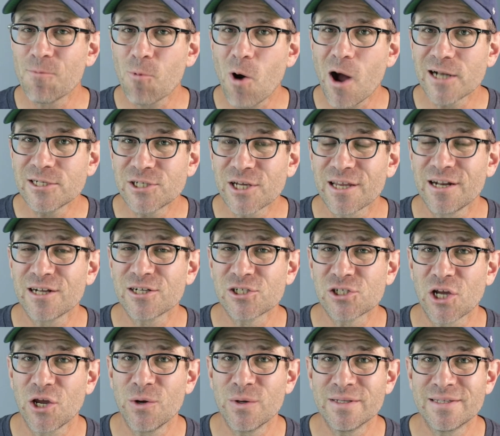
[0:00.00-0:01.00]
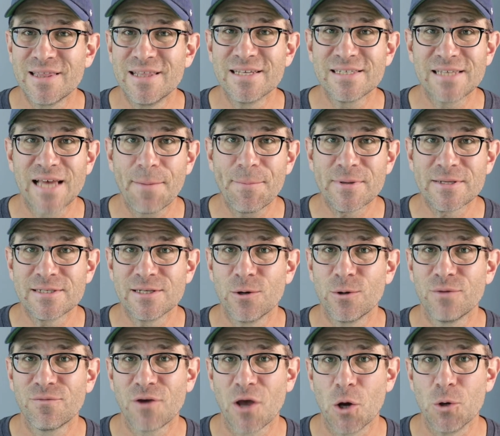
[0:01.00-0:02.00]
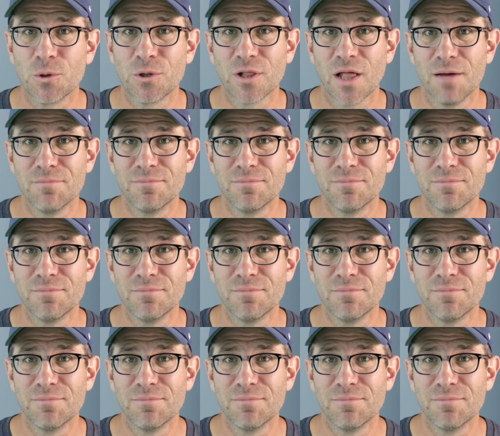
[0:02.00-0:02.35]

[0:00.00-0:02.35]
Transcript: keep watching and I'll show you into this episode of Code